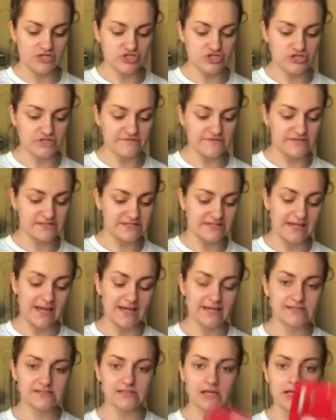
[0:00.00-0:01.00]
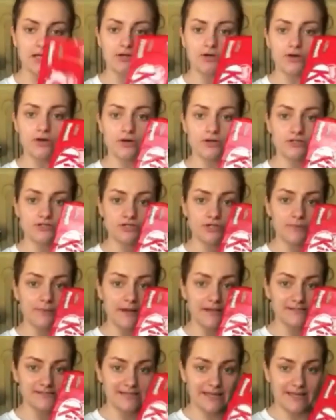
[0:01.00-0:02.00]
just for snacks, I got two
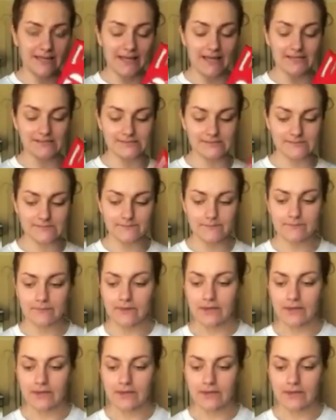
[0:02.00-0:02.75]
packs of Kit Kats.